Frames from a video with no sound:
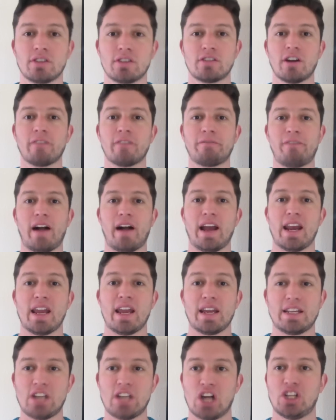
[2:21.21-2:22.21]
So they start
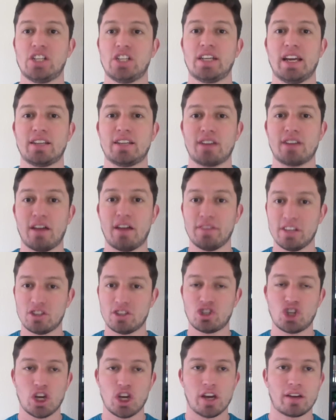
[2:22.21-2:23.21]
fighting, Itachi takes on
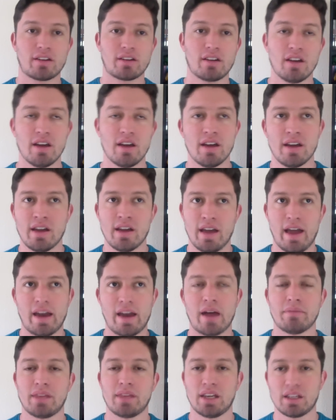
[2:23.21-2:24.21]
this chick, and
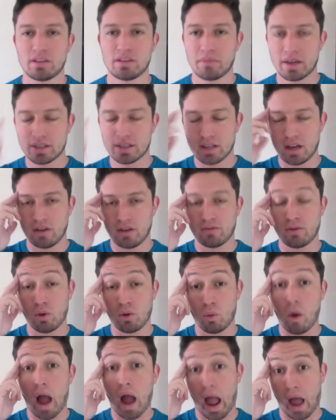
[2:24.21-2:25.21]
I'm thinking to myself,
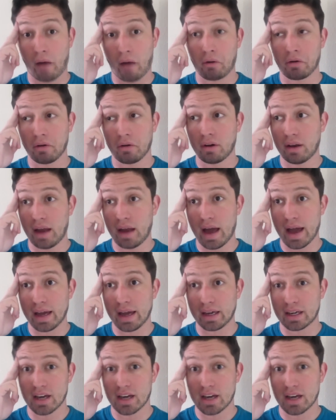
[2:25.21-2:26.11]
wow, like,